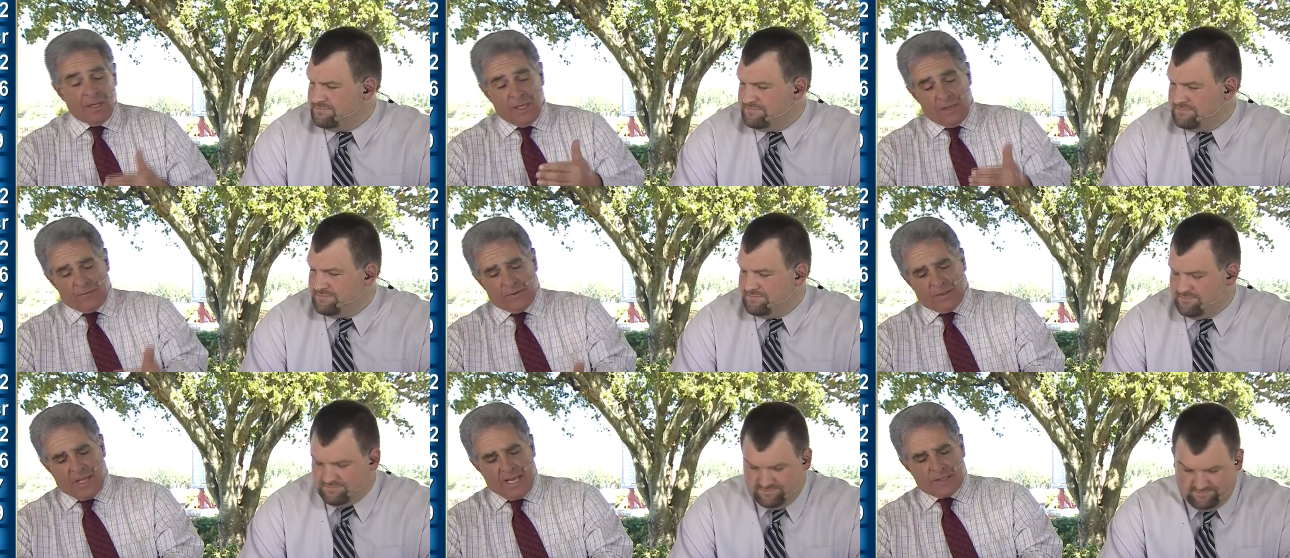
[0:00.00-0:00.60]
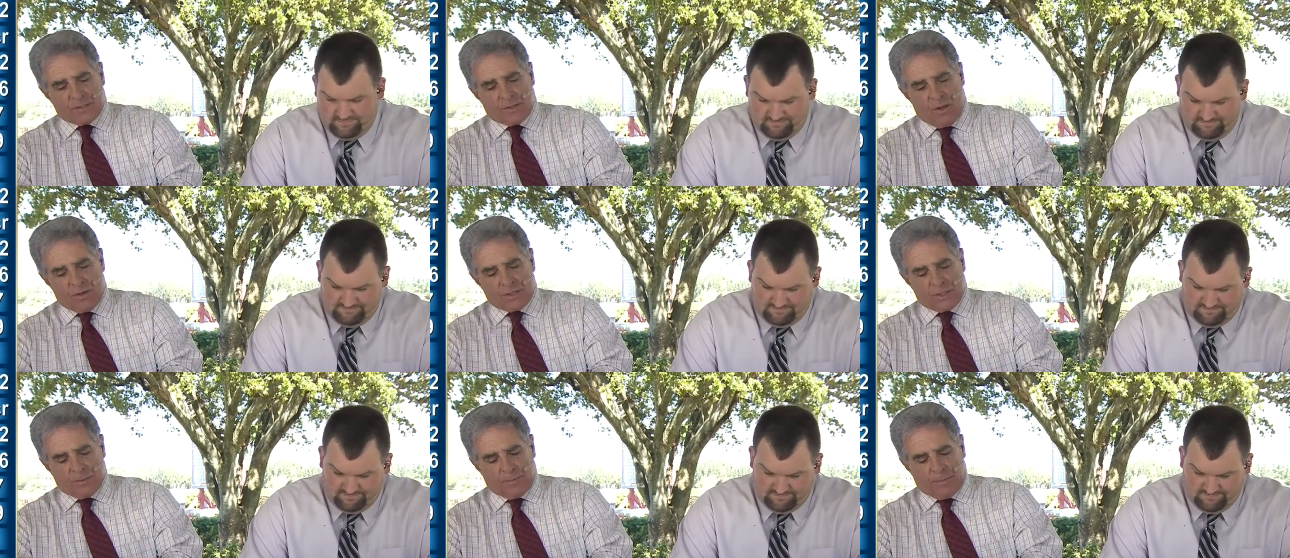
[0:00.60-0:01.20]
Speaker 1: if you like
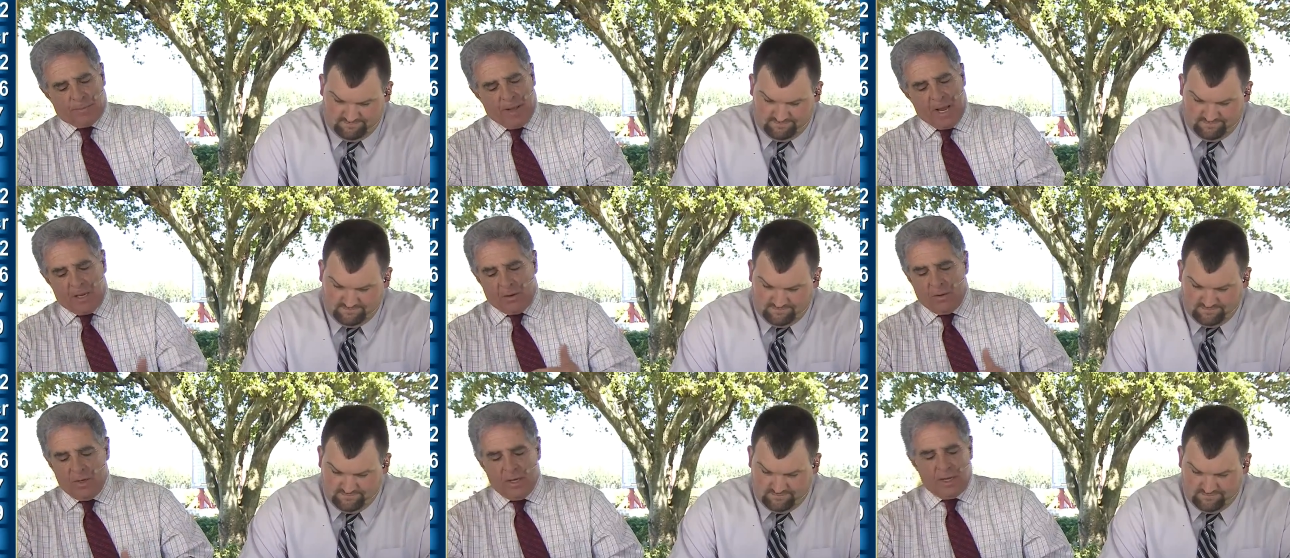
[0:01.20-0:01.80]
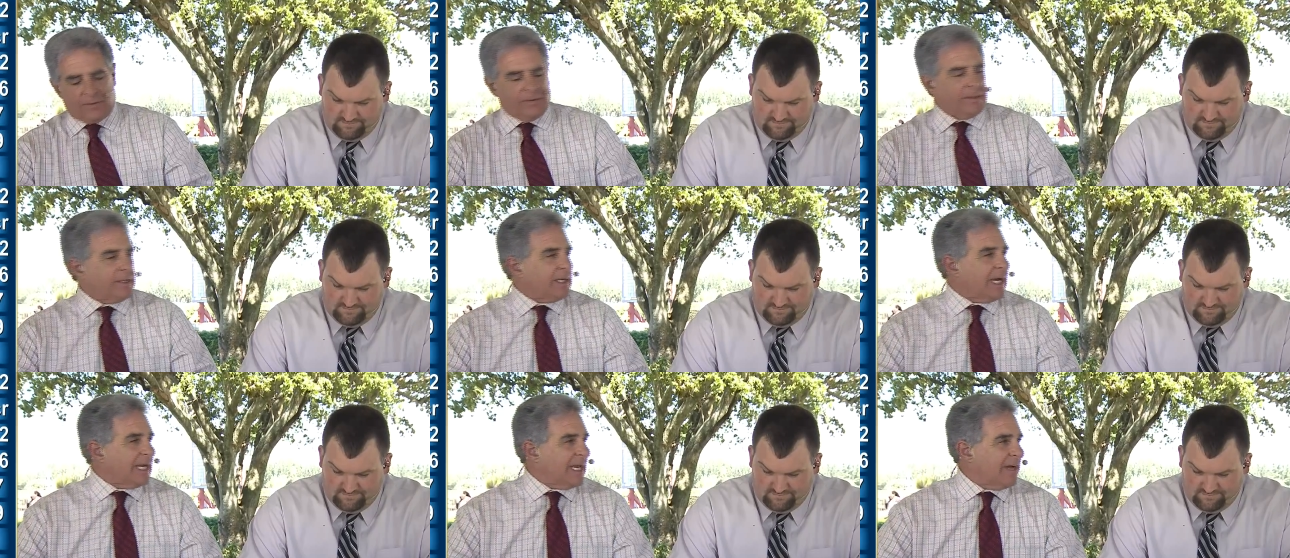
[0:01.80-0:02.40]
Starship Apollo, I think
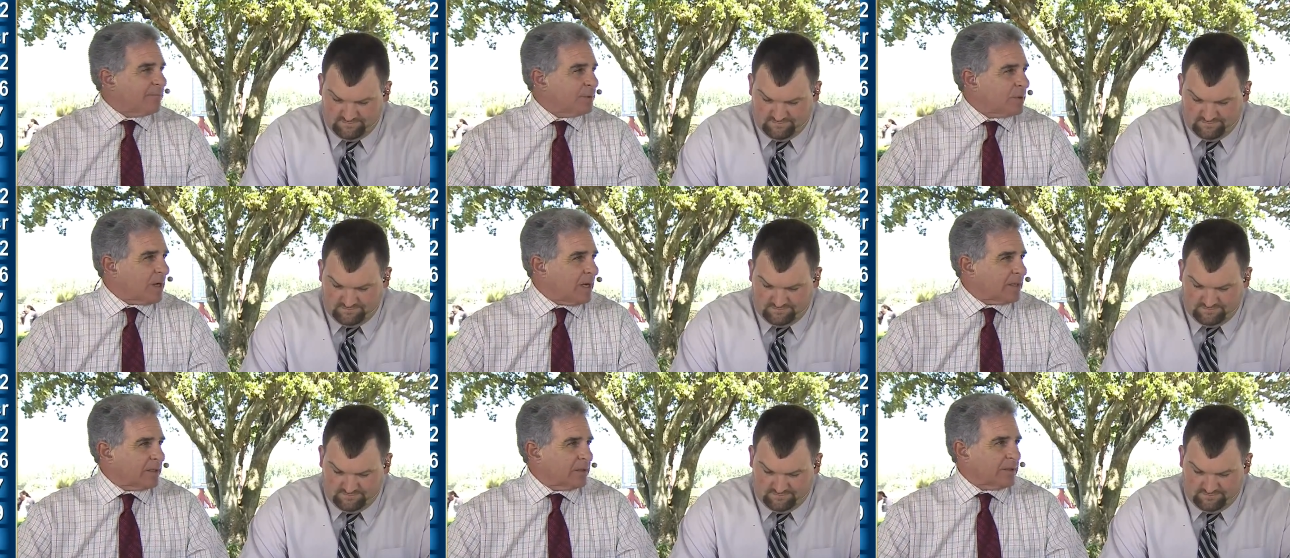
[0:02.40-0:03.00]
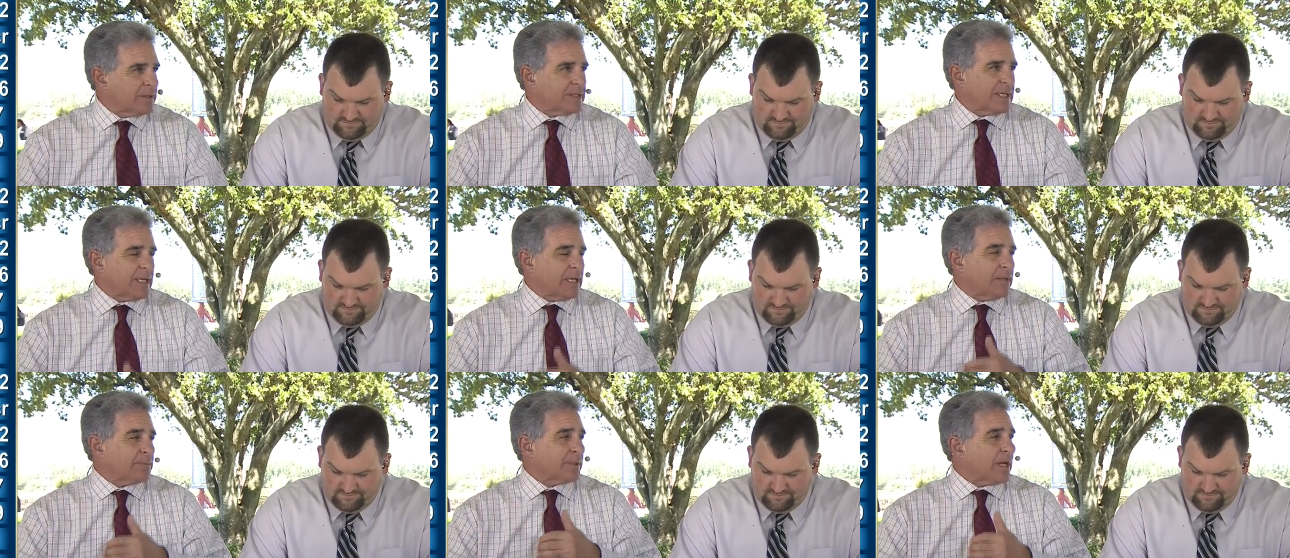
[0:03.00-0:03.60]
you got to have Bucati on the
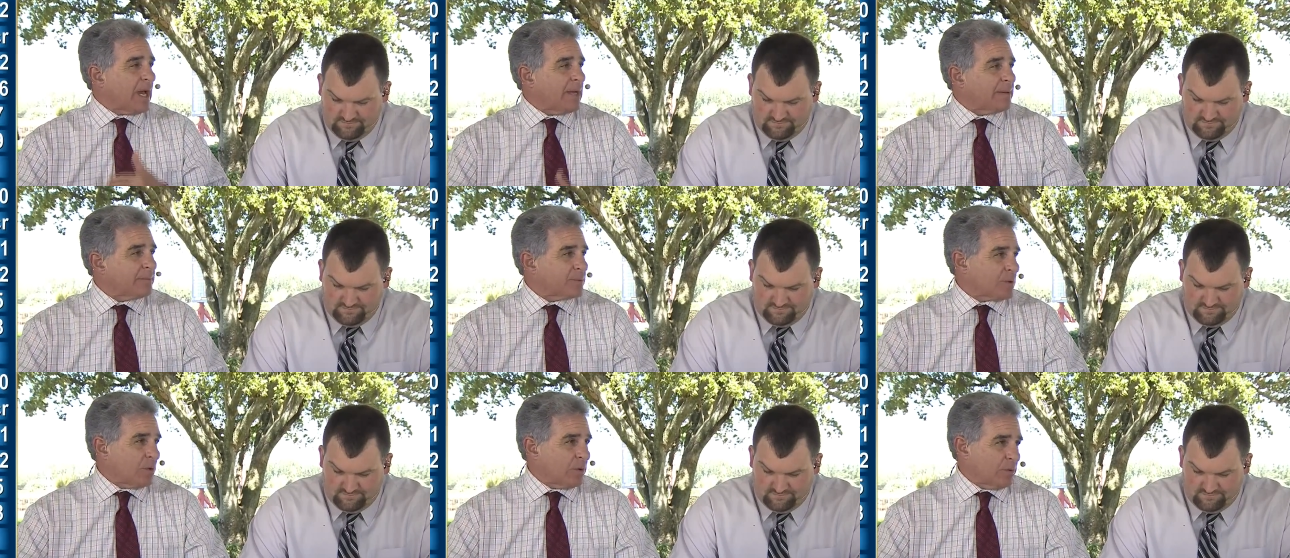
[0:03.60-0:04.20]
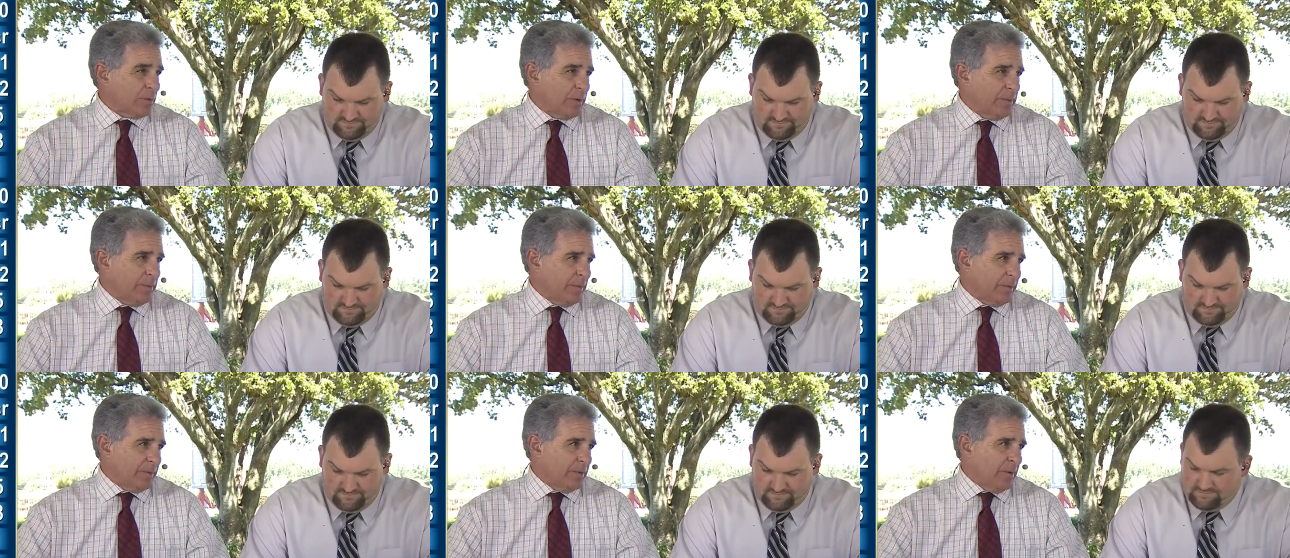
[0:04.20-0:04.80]
ticket, but I am total green
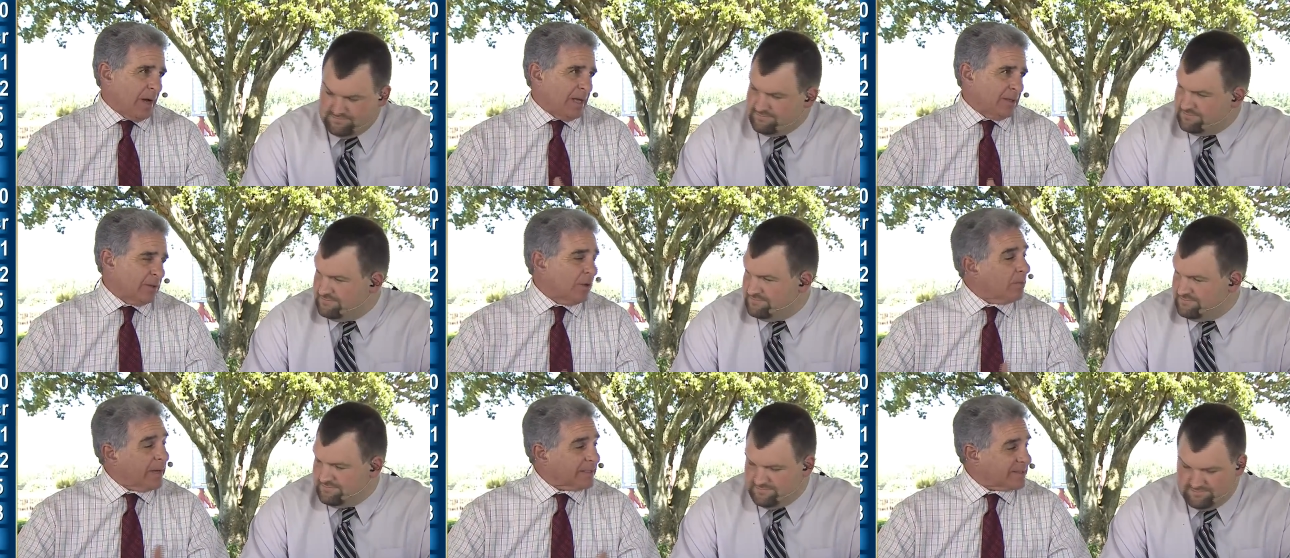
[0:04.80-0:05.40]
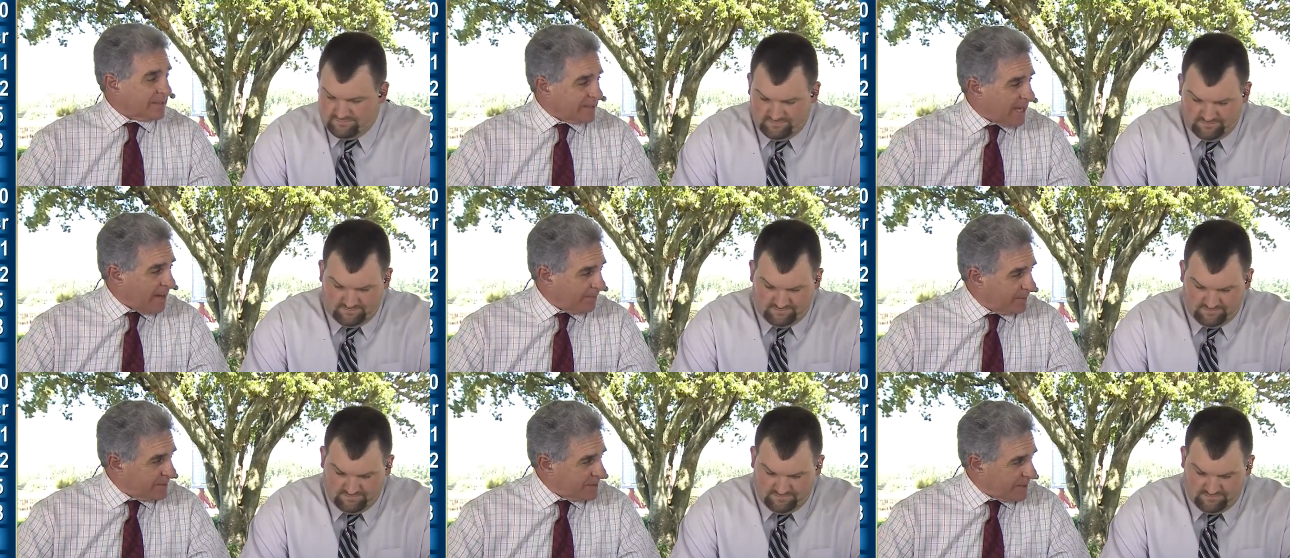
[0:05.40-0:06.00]
with you. I don't know about the
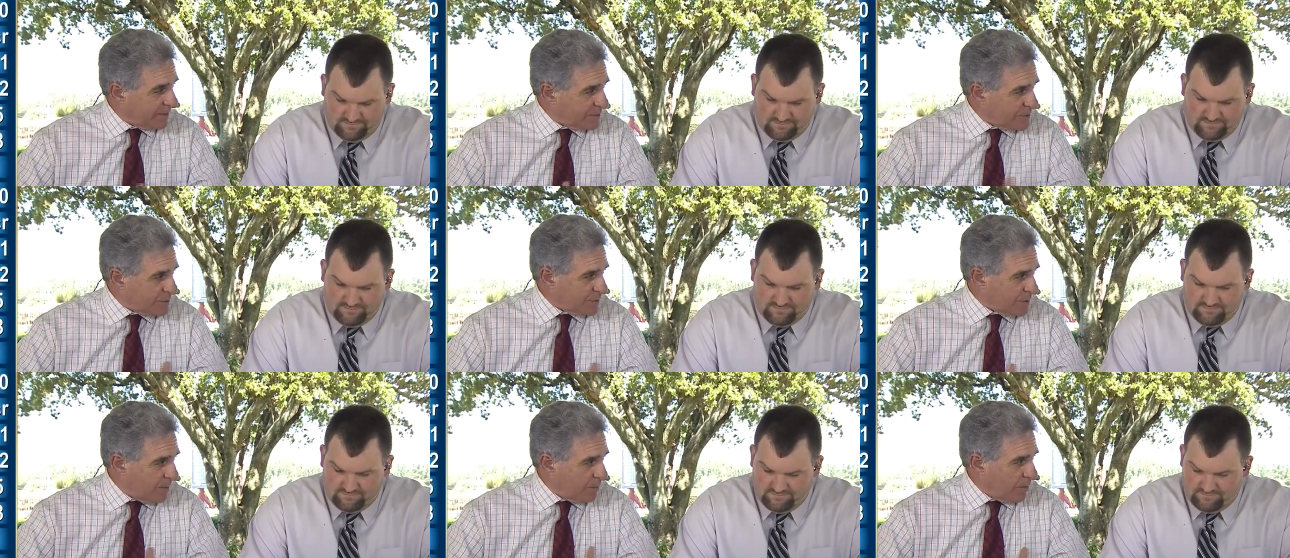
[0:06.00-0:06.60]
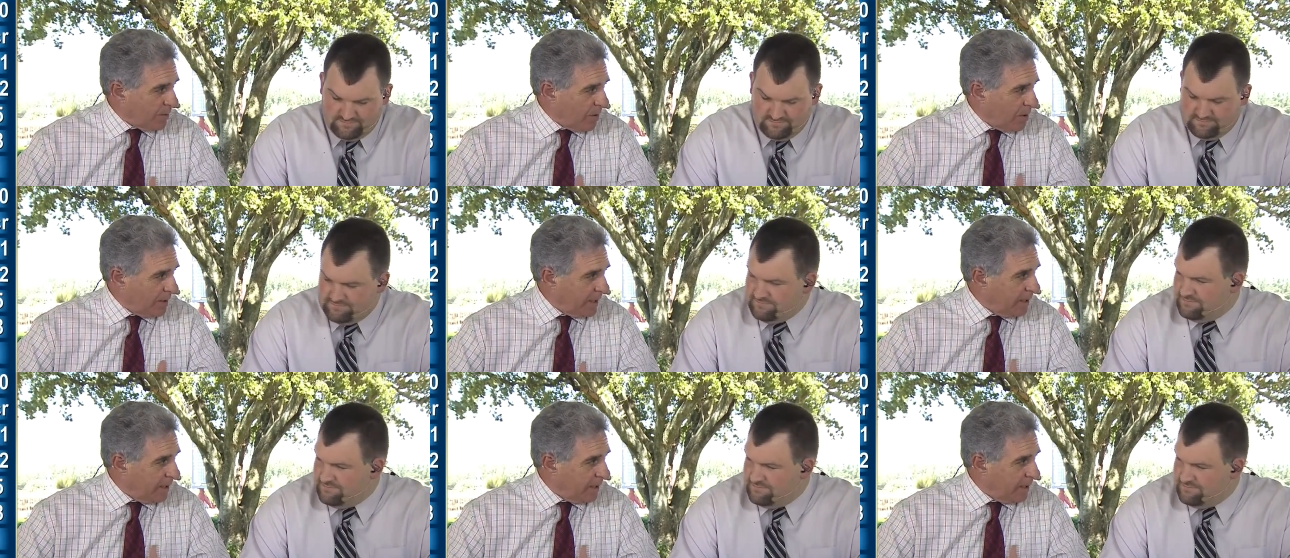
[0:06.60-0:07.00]
top of the ticket. Just somewhere on there